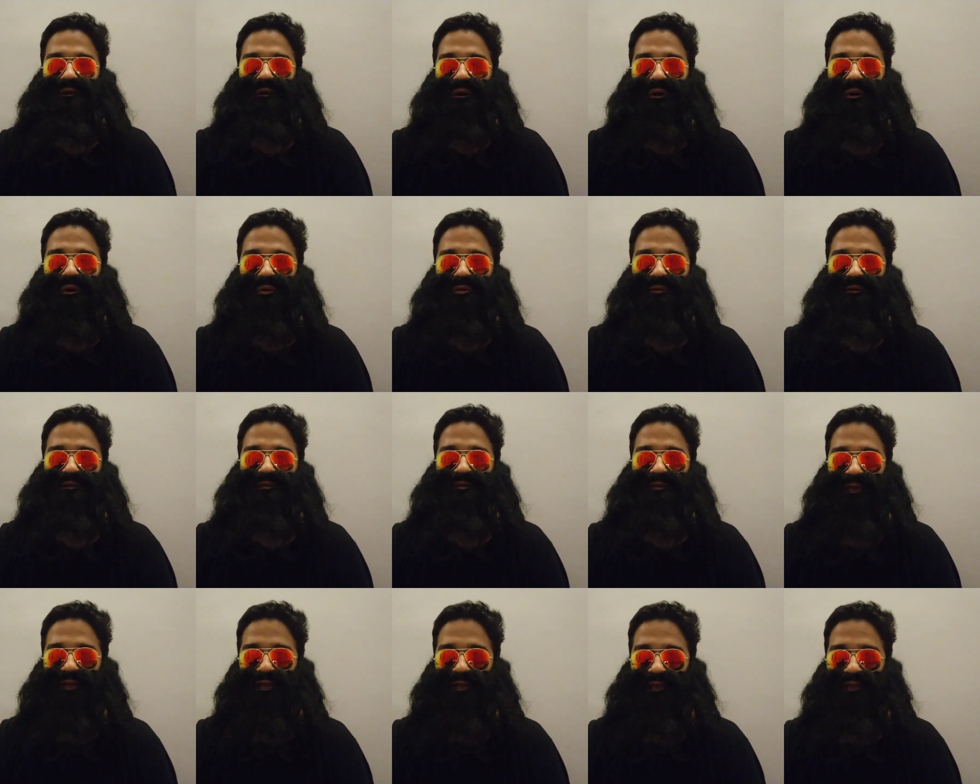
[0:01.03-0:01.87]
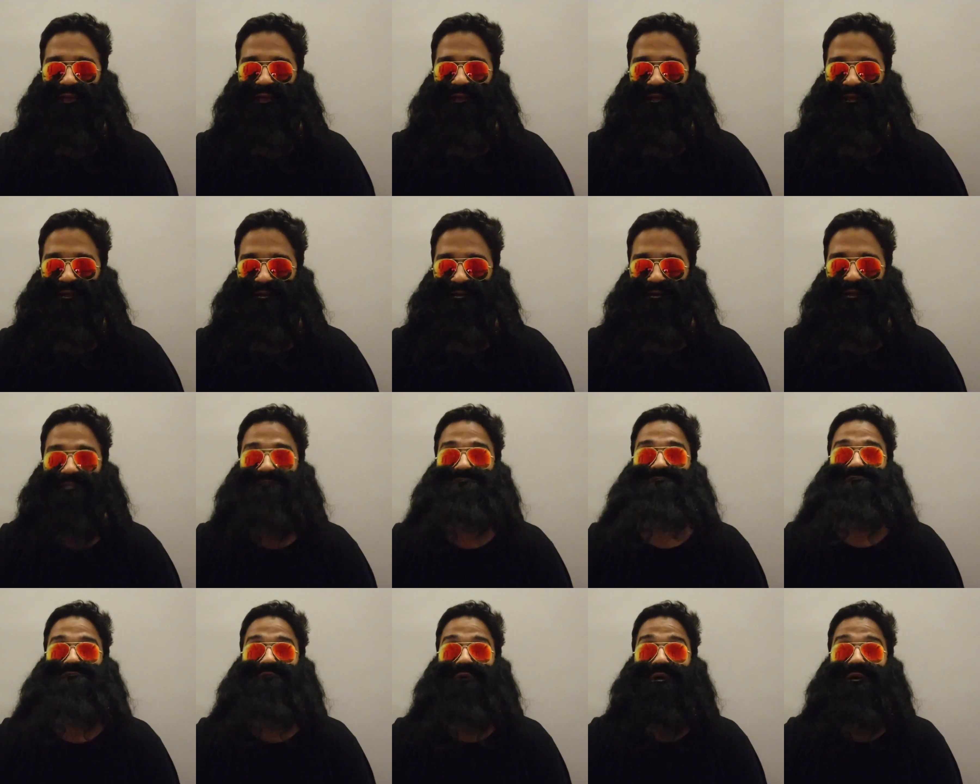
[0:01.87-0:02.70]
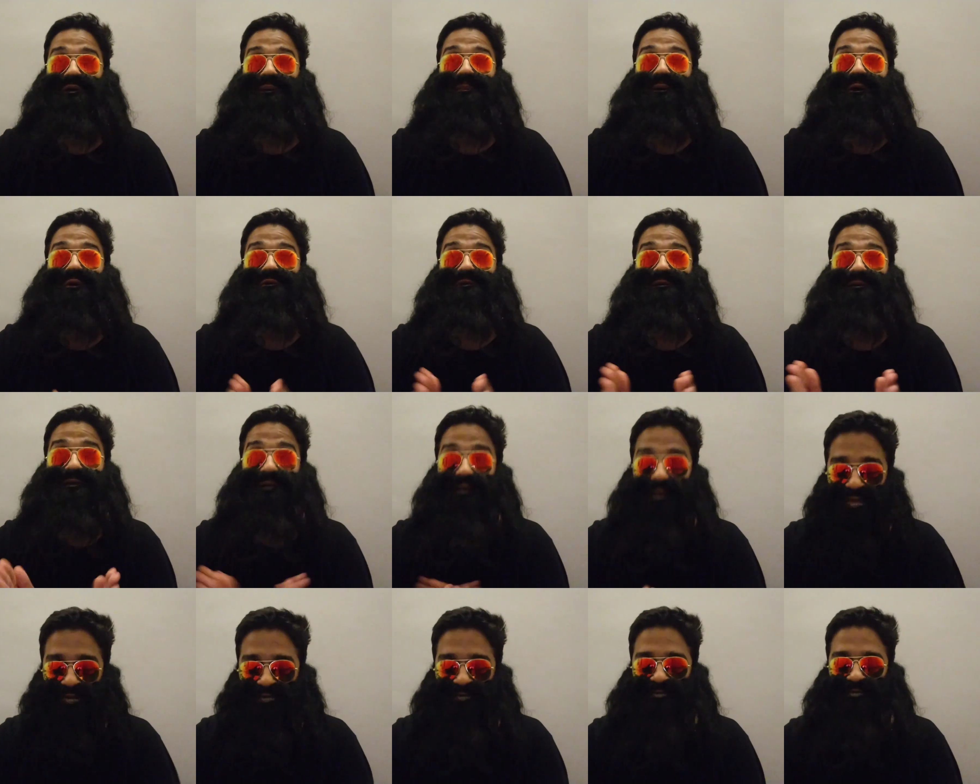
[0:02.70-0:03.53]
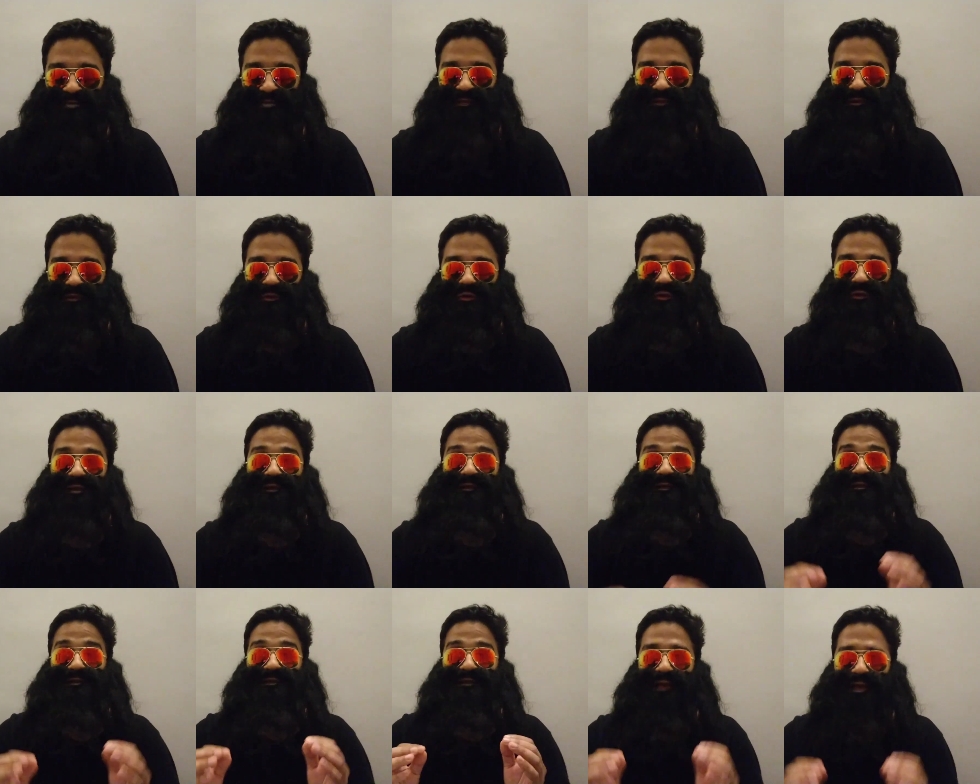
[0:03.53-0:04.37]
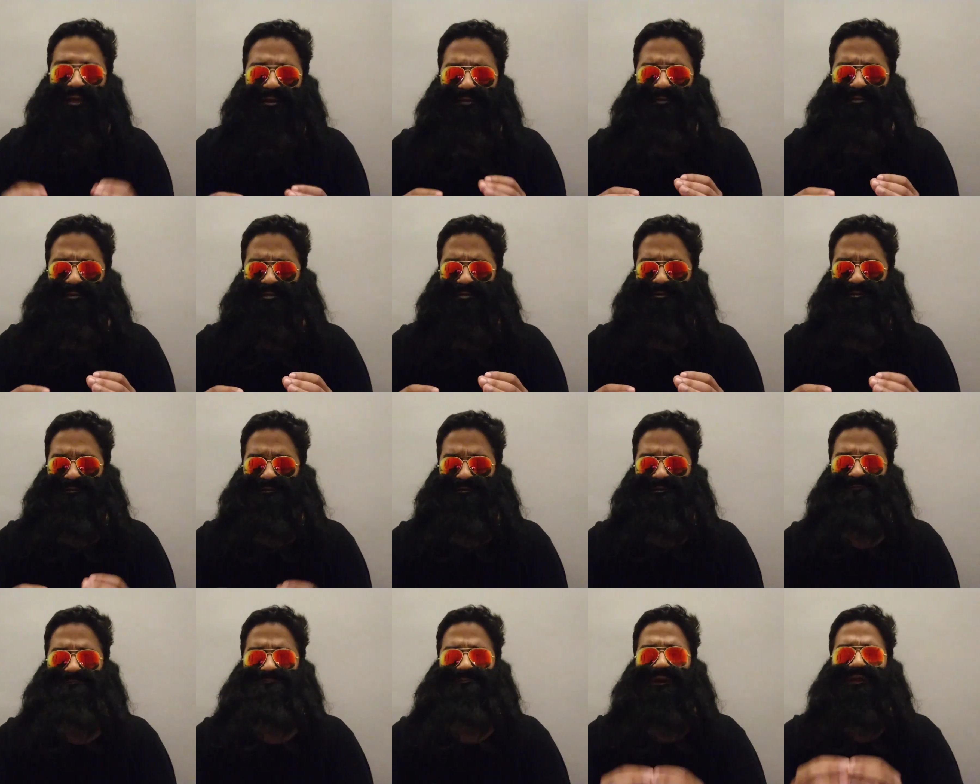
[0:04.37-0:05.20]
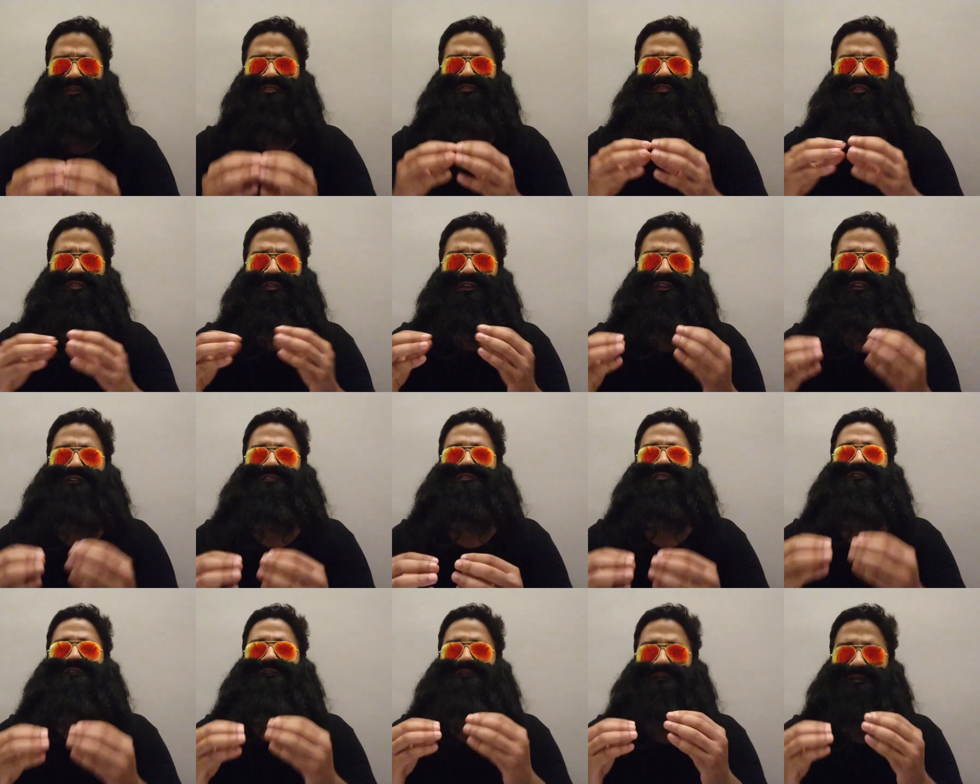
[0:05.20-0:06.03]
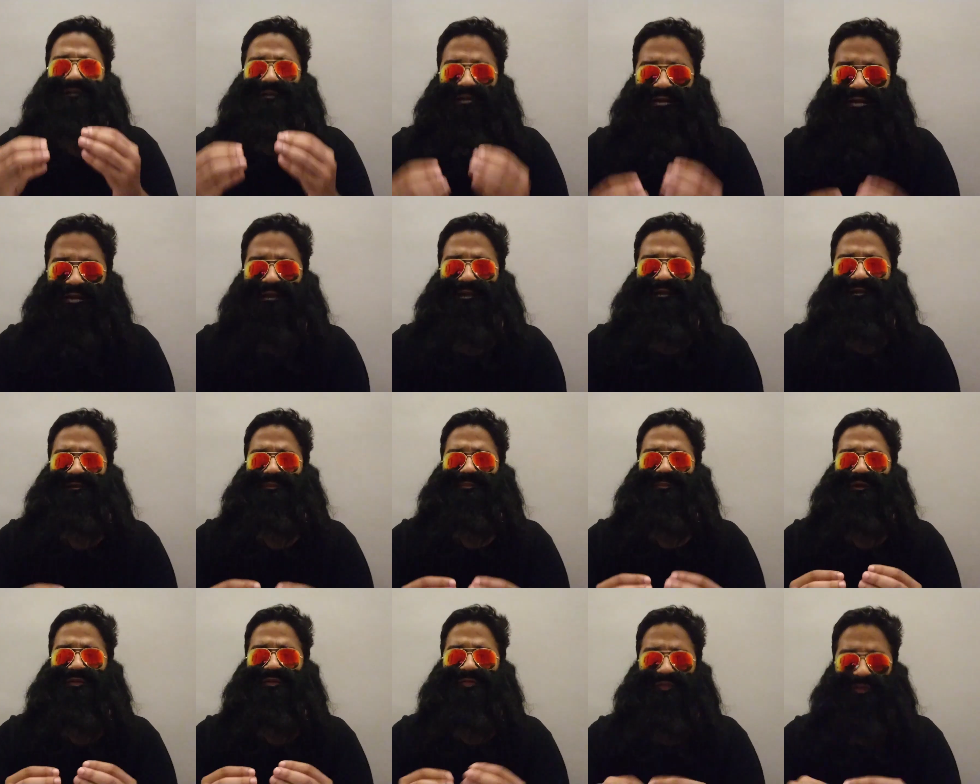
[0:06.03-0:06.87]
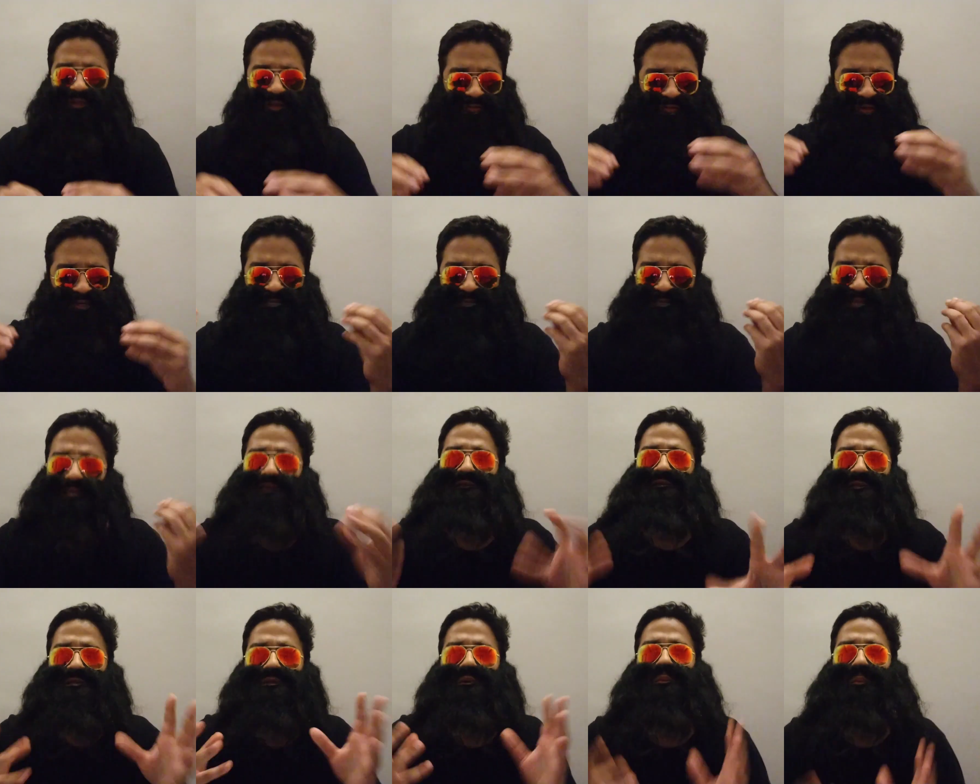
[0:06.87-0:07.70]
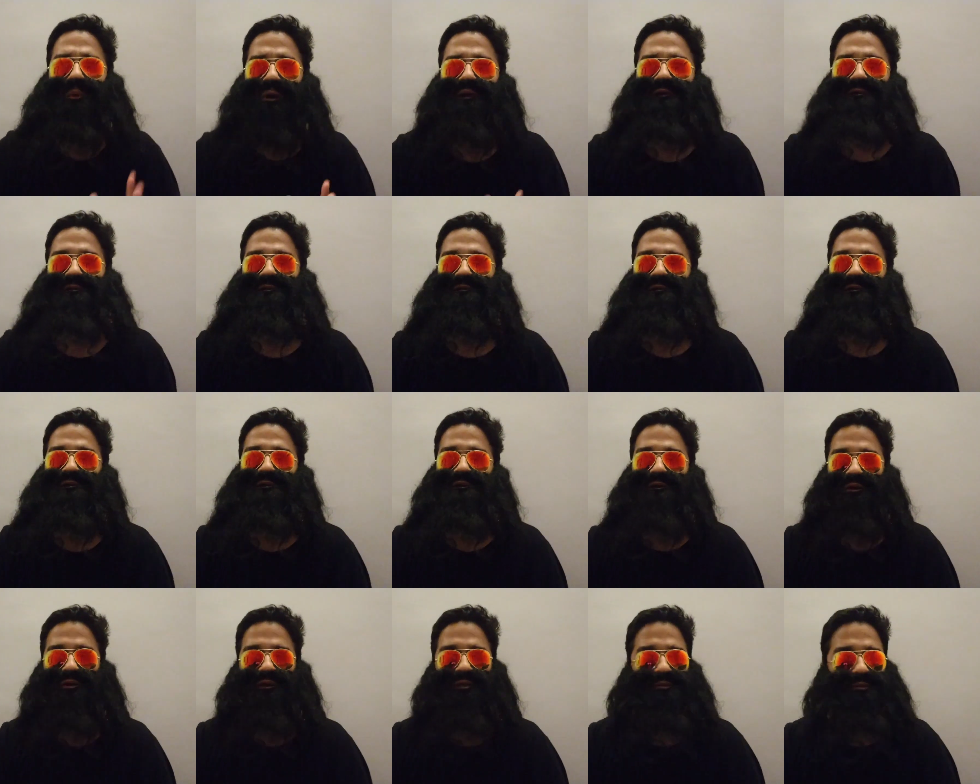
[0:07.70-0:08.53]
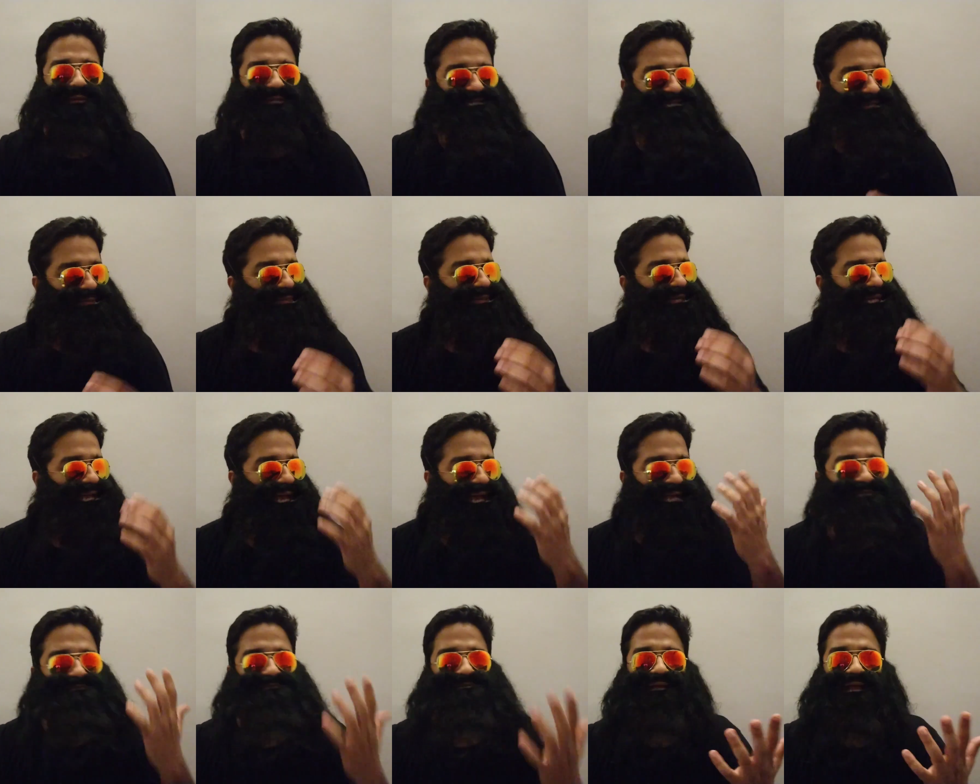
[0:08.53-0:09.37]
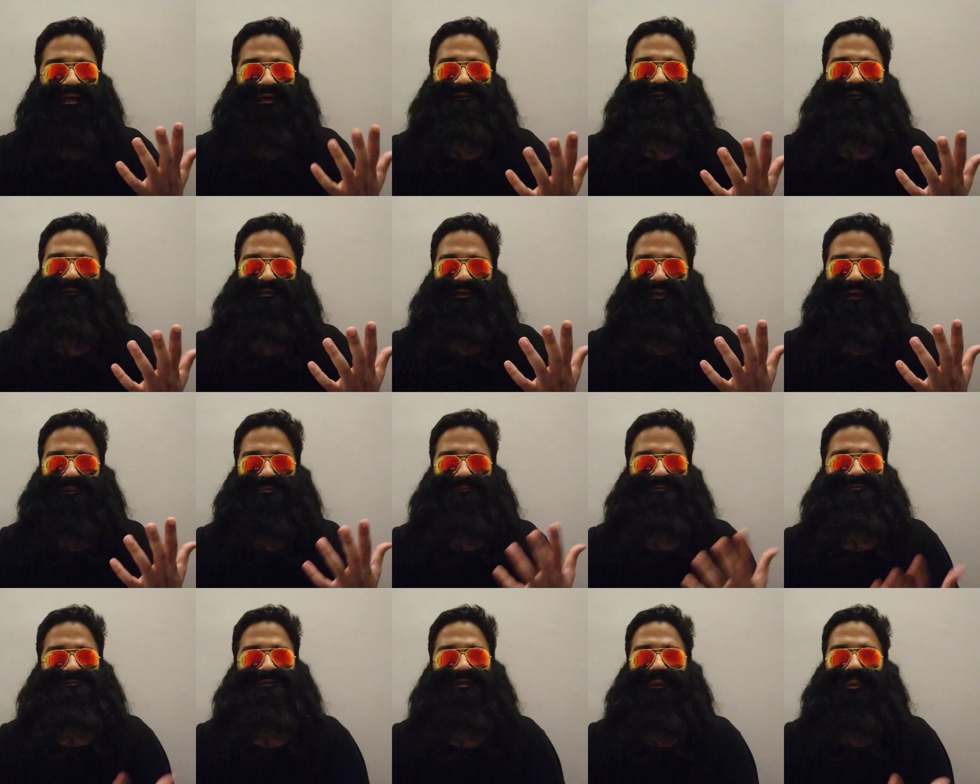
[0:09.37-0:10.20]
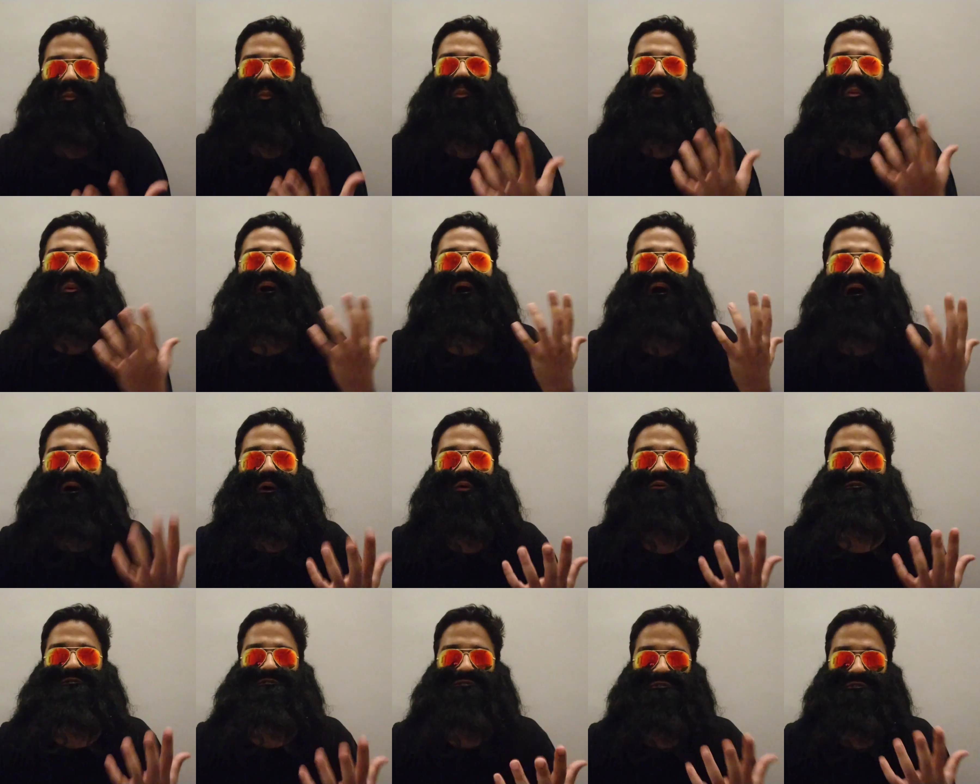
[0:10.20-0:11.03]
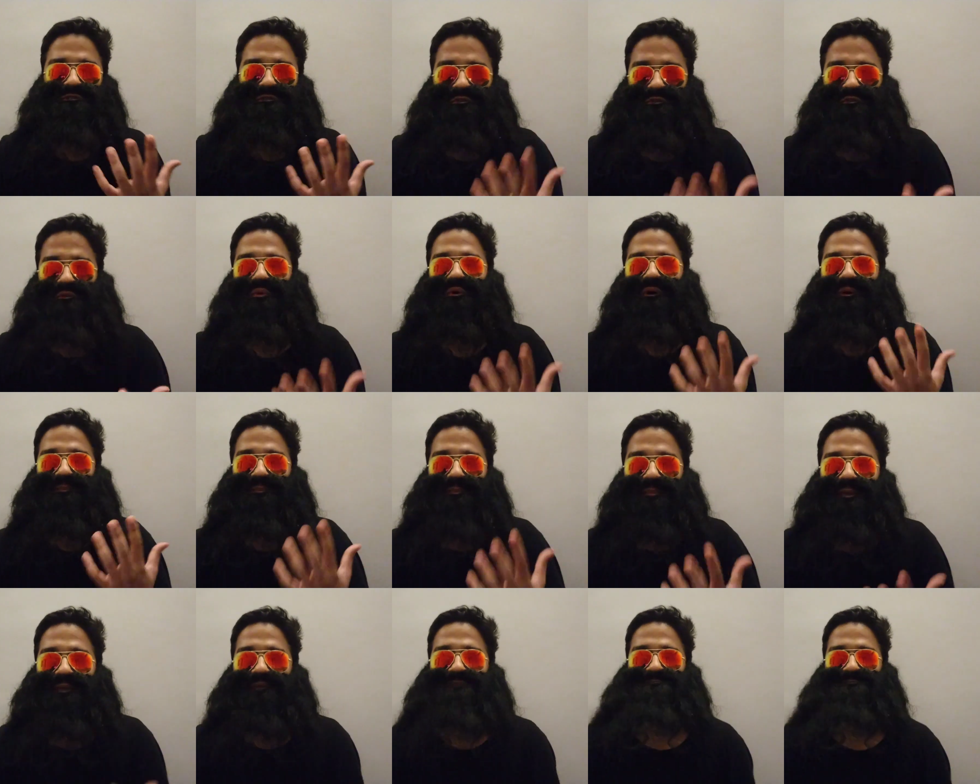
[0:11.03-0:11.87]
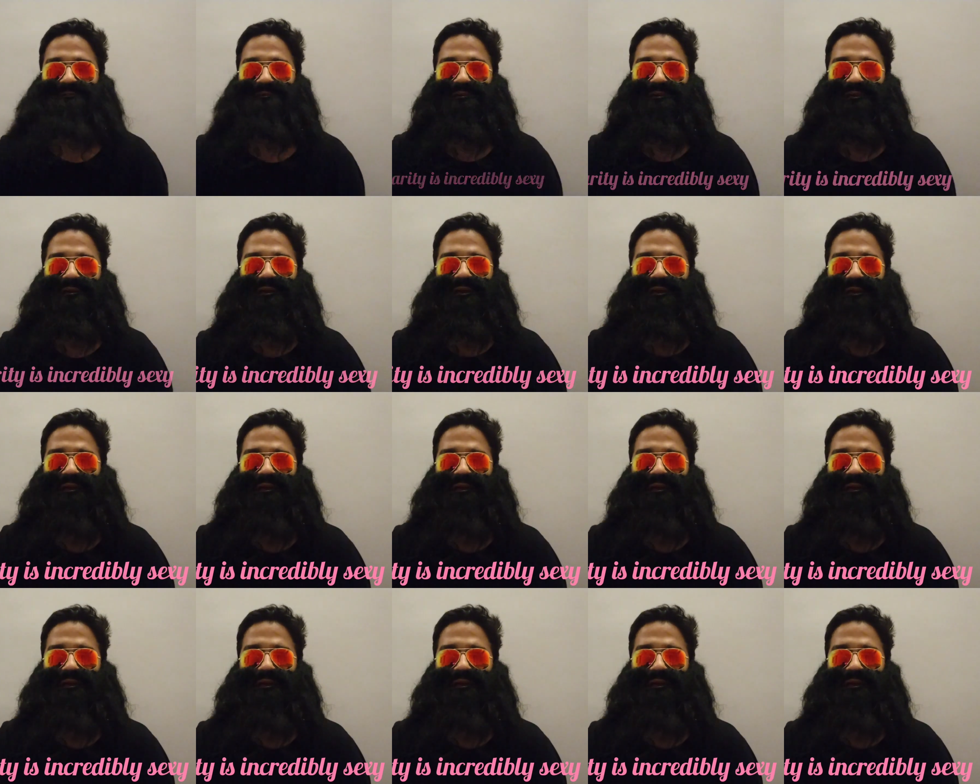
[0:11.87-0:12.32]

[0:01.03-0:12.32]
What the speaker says: Okay, let's talk about clarity. Okay, clarity is my favorite trait, my favorite thing in the world. Okay, when somebody has clarity, I'm just like, wow, this is so amazing.